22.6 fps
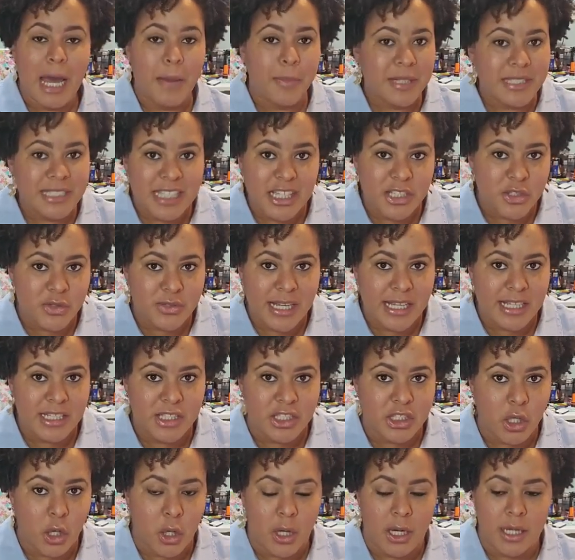happened yesterday
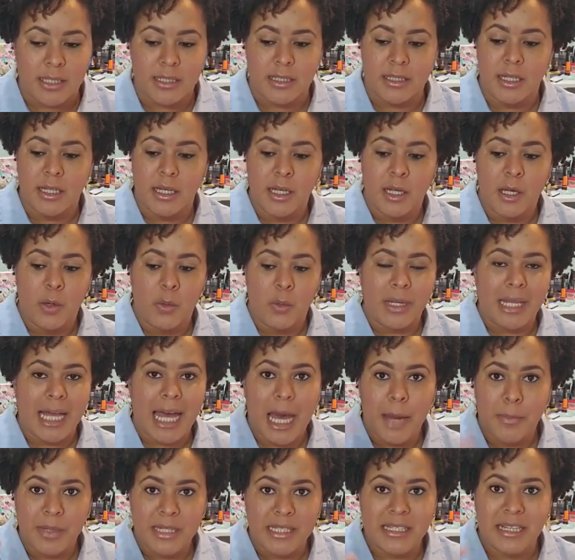is gone. What
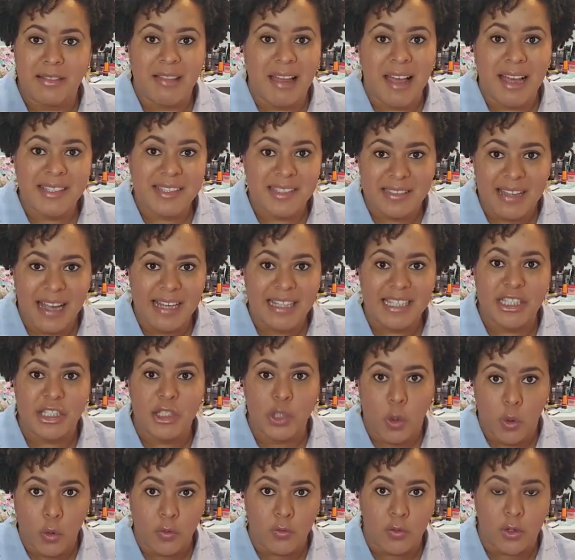happened last night is
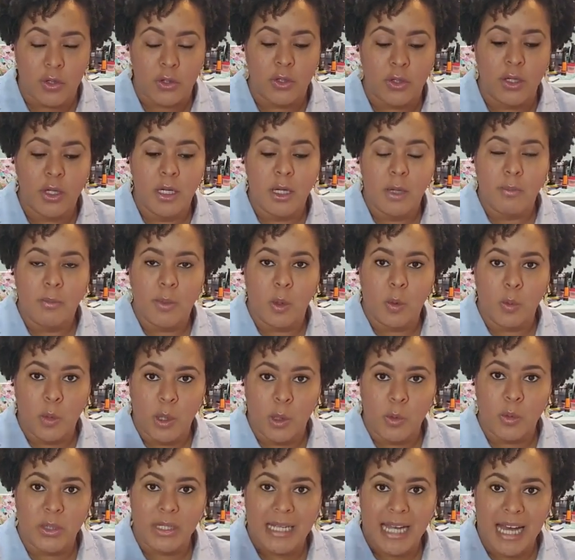over. But
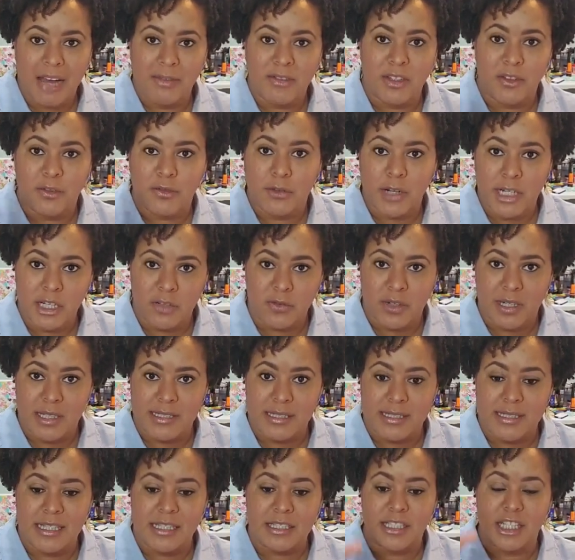what we have in front of
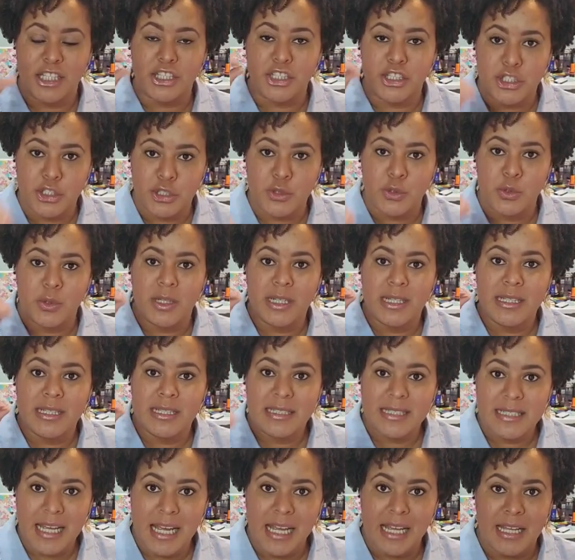us is a new
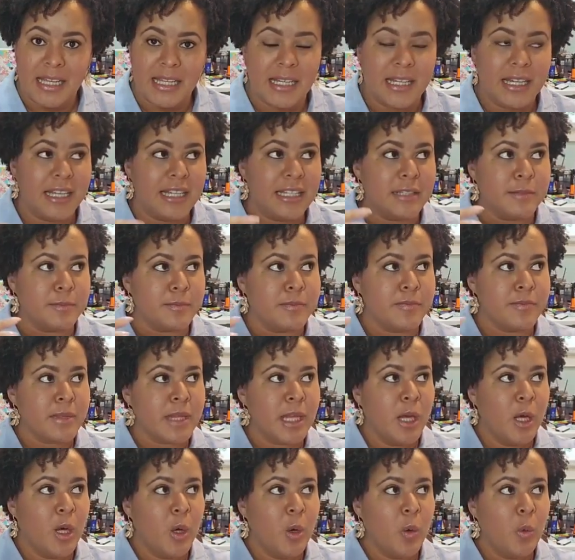day. And
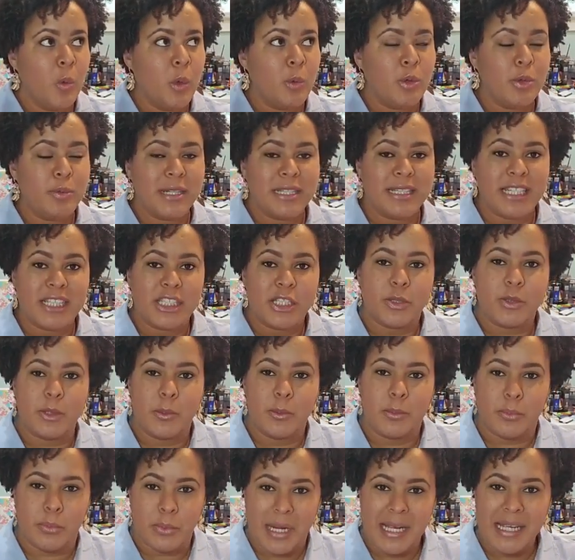when we begin to
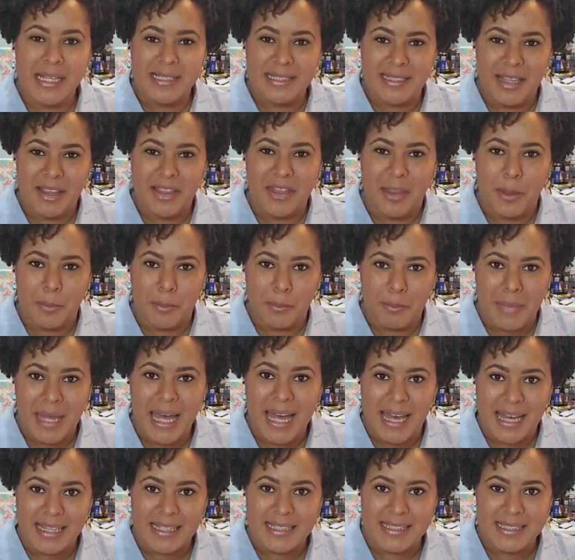embrace the
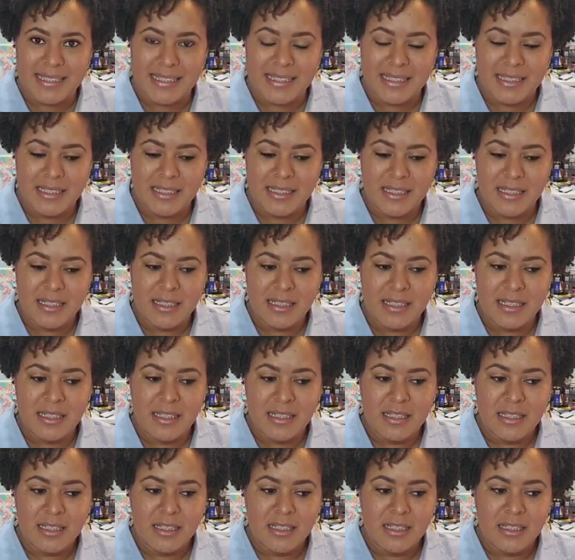mess,
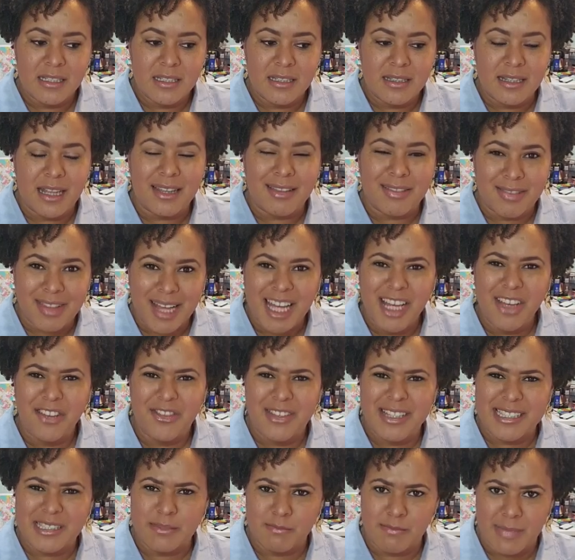like, life
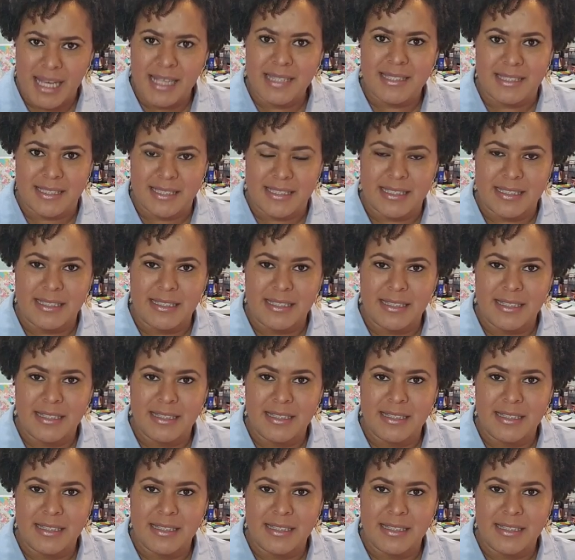is messy.